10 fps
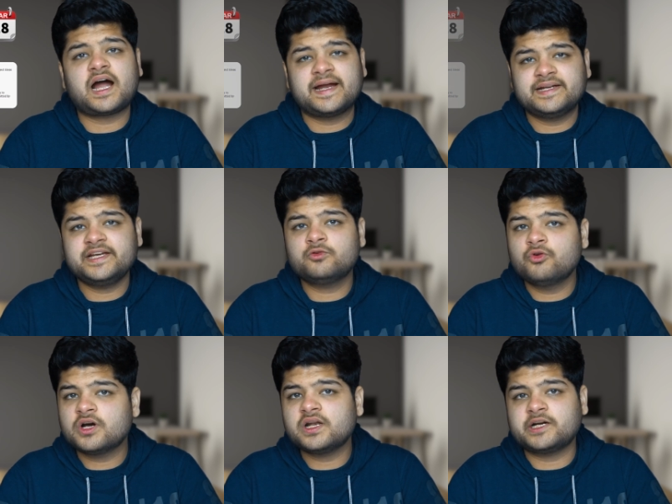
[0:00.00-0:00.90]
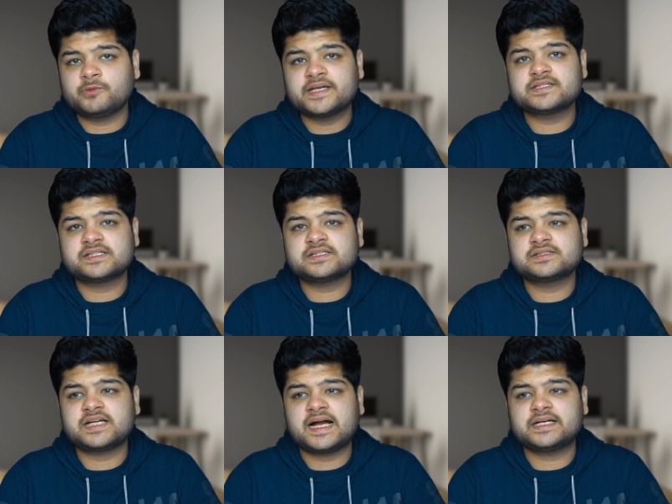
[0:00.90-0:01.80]
Ideally, Google advises
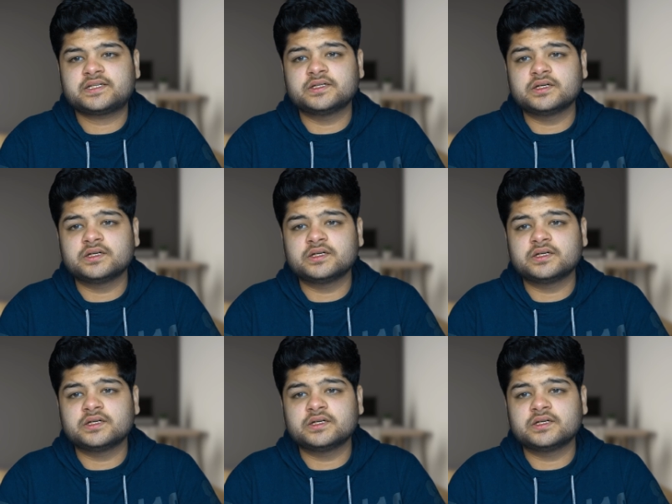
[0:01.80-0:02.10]
us that